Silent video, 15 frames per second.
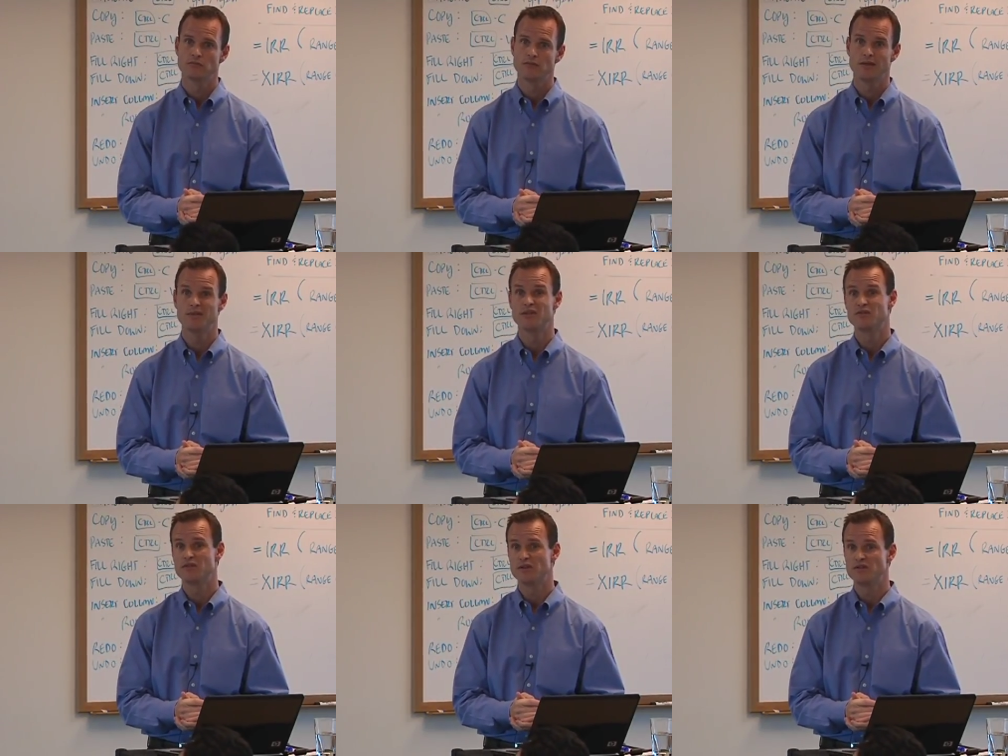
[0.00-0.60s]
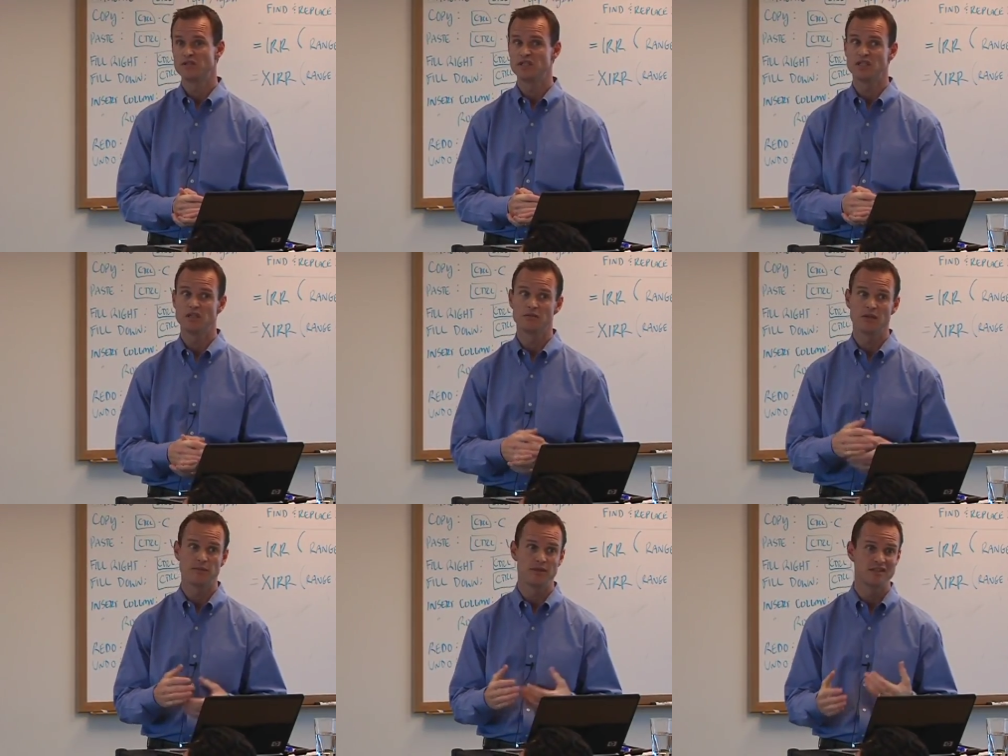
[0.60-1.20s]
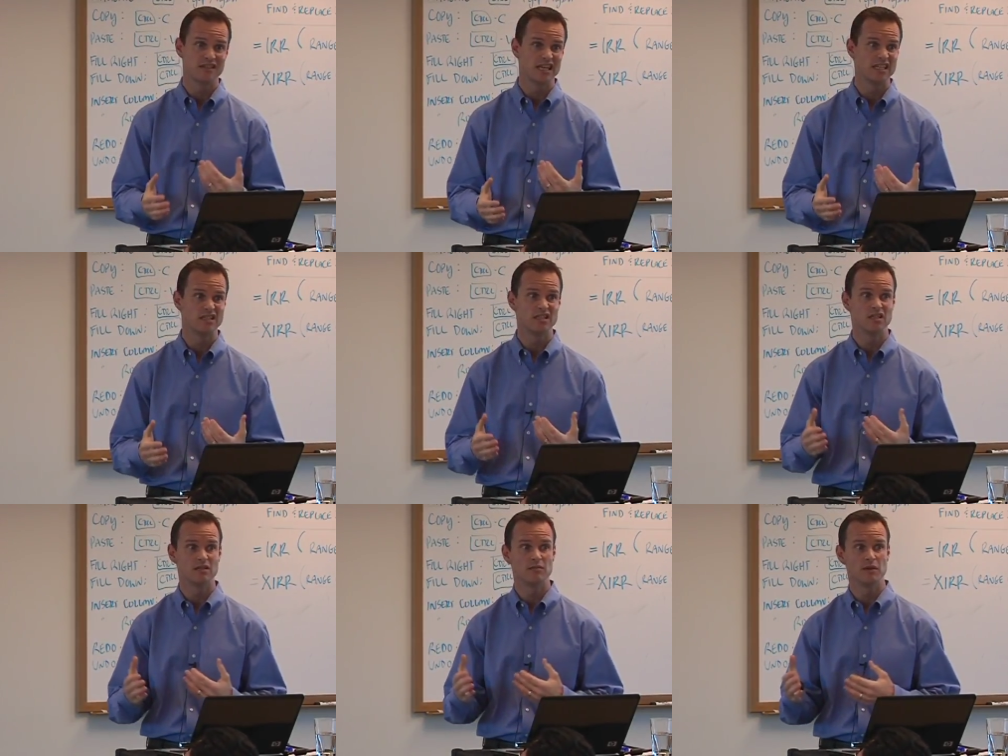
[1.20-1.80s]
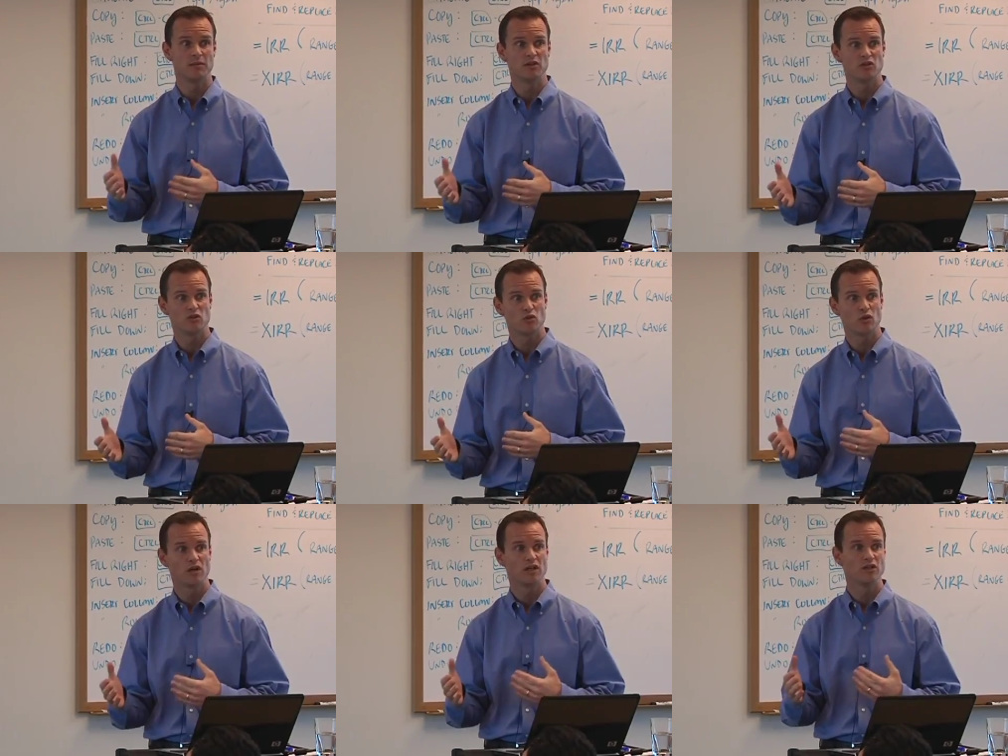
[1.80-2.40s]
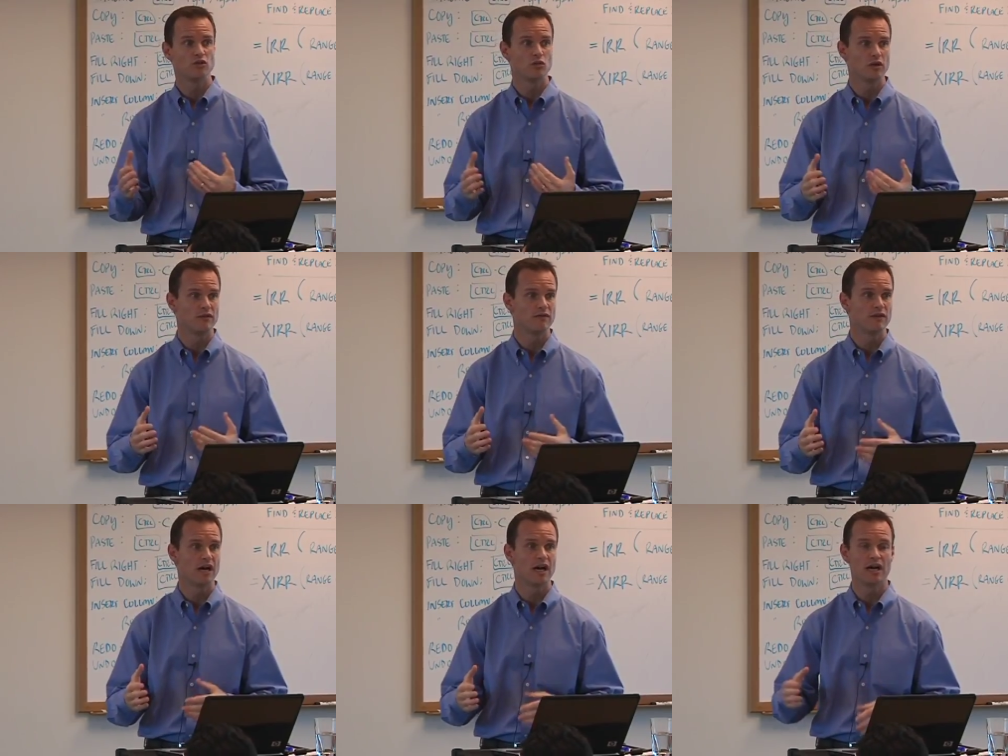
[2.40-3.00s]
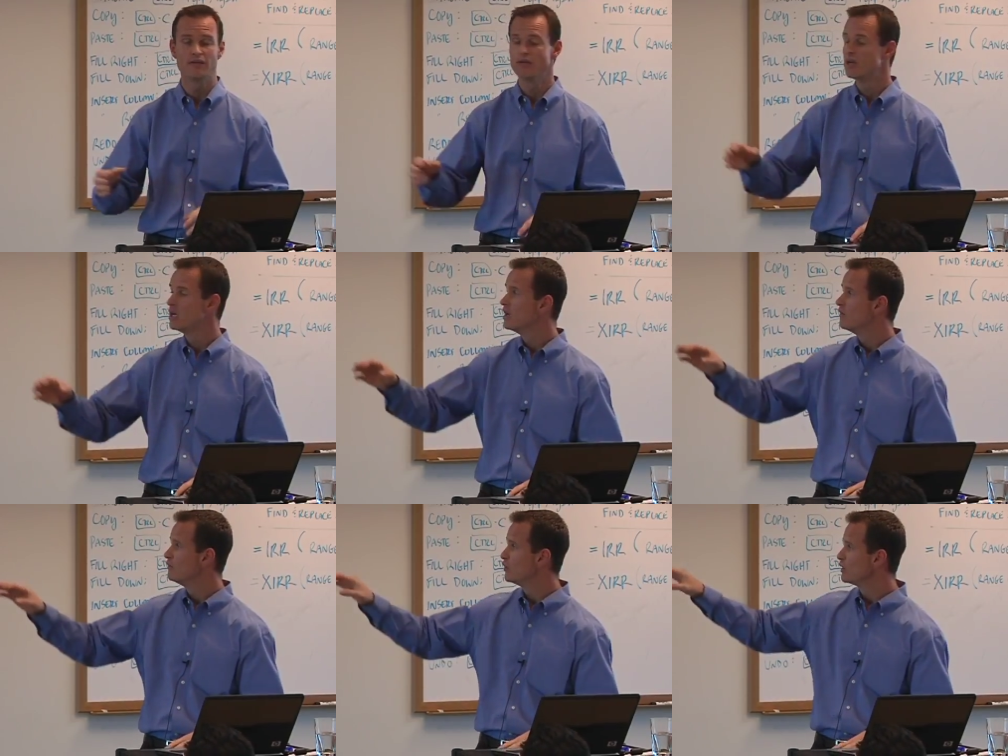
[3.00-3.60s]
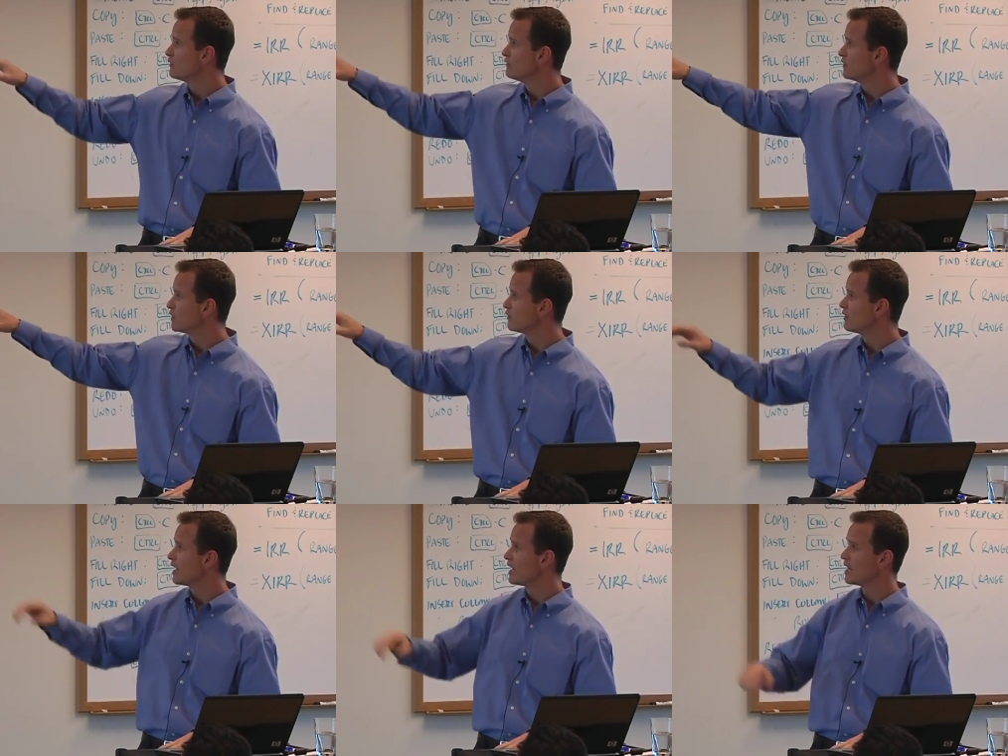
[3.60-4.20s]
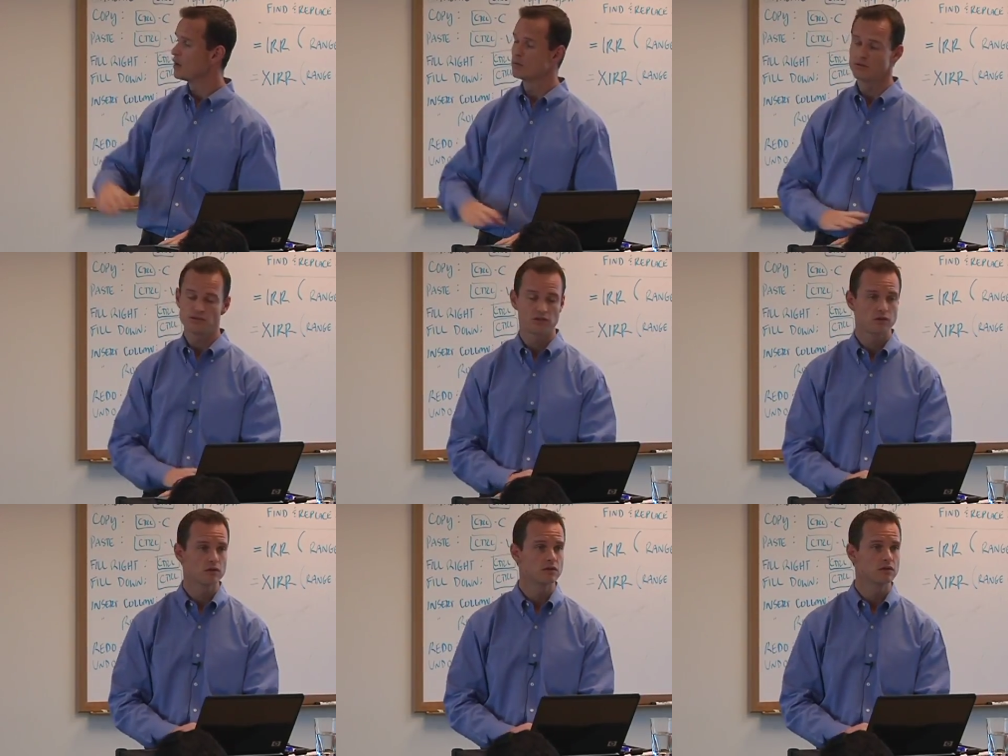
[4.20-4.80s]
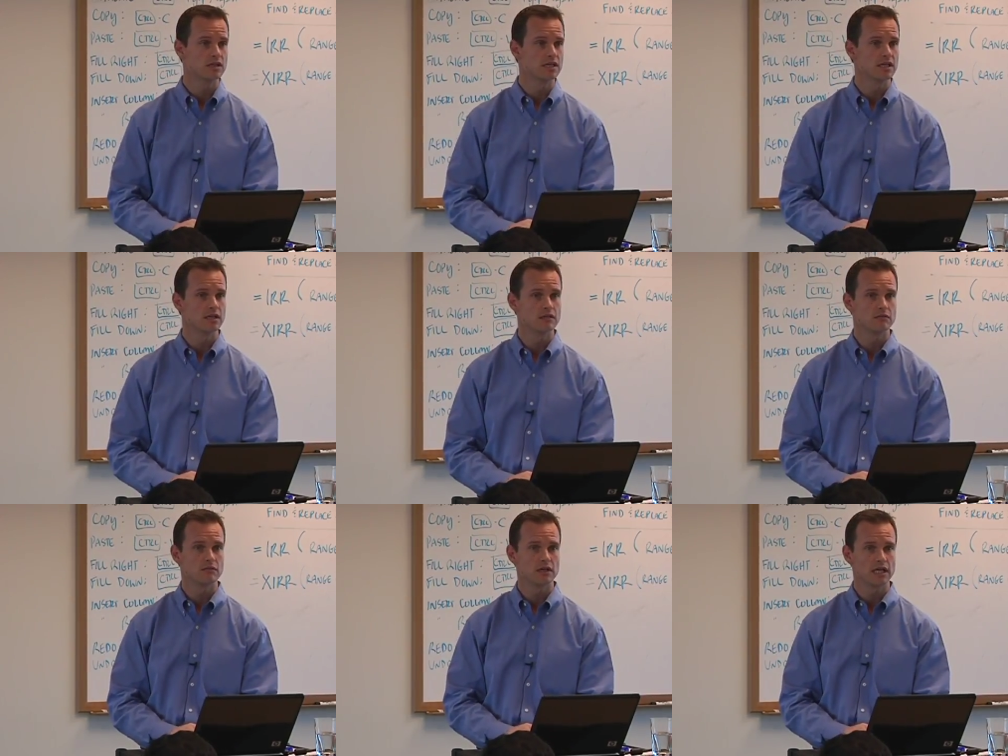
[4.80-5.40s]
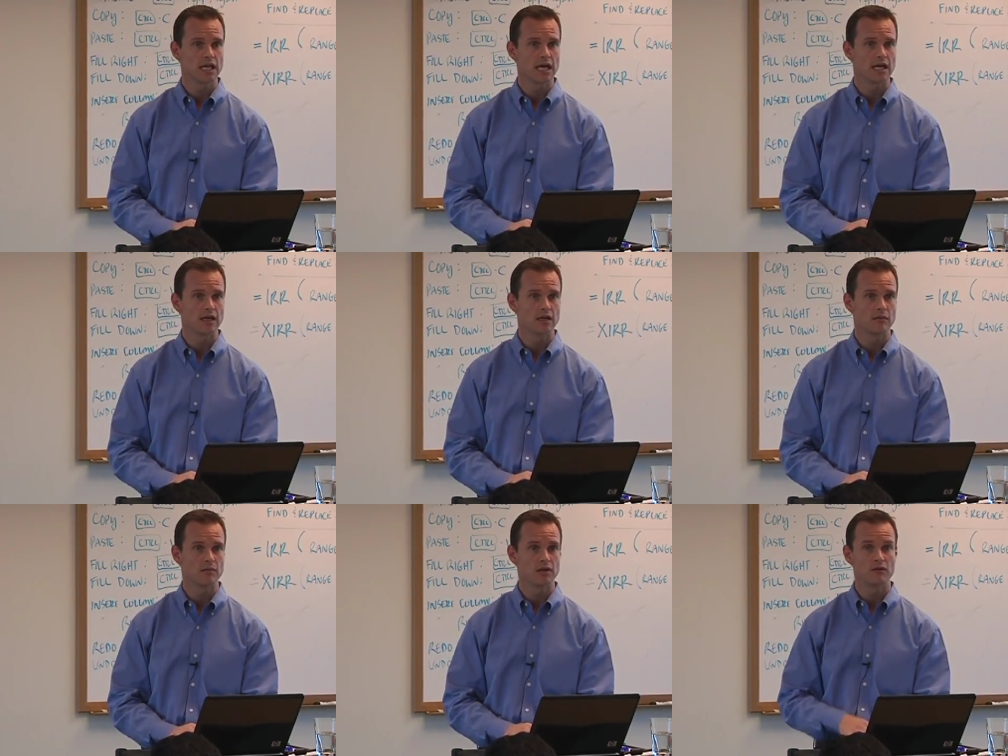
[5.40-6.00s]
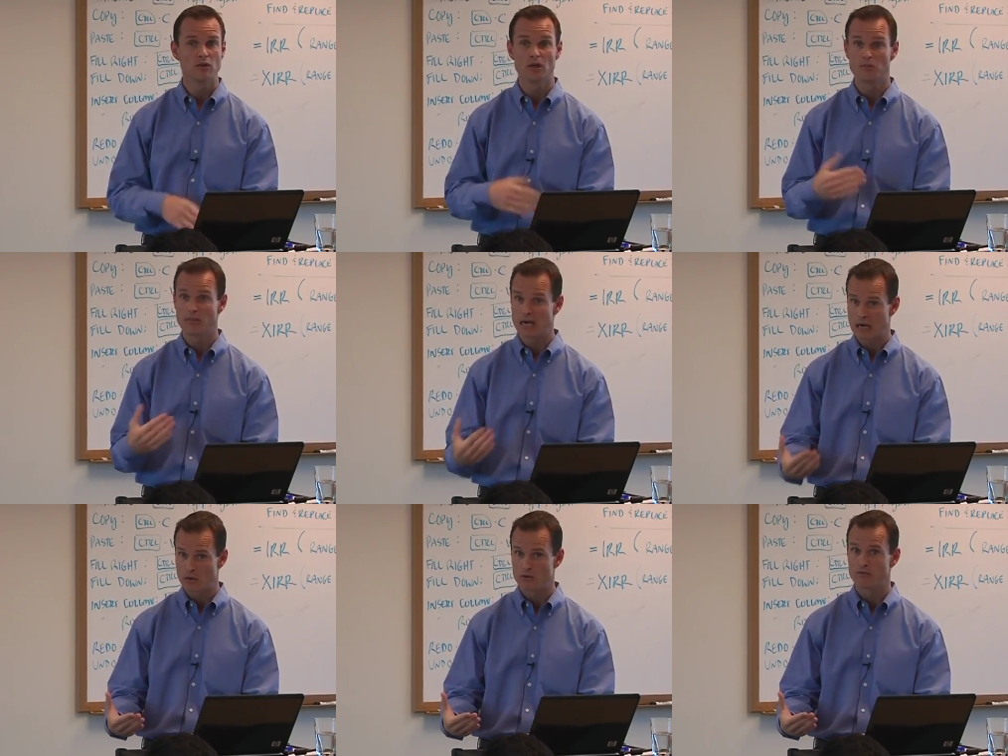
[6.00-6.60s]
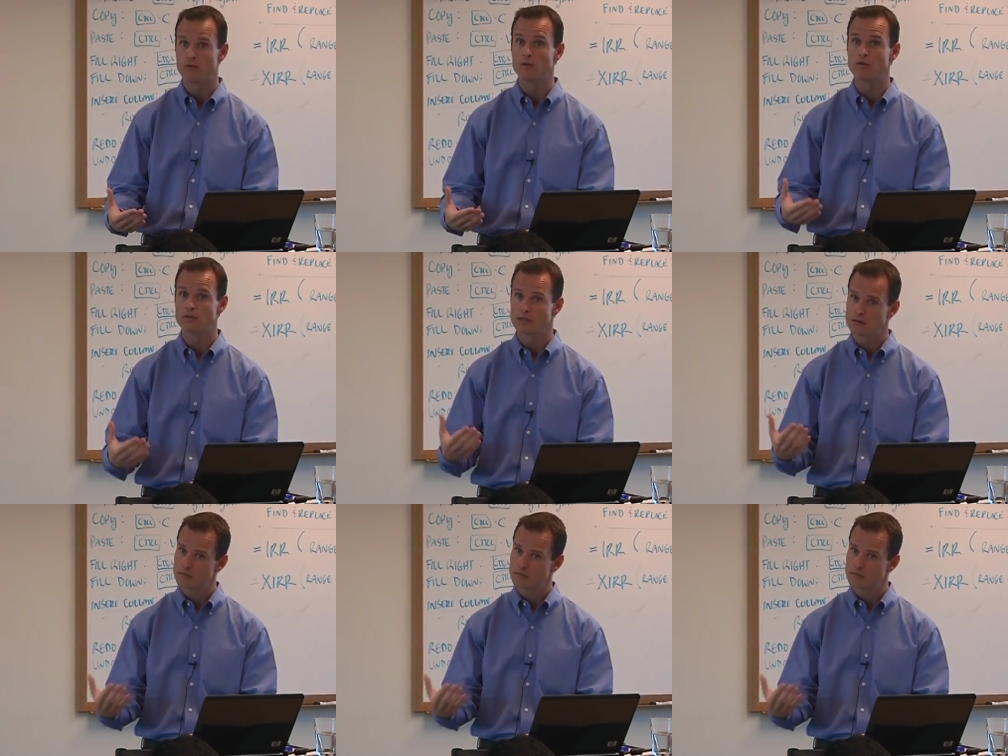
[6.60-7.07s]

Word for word: Maybe it's 15, maybe it's 18, maybe it's 20, 25. If you can figure that out with certainty, it, again, it can be really powerful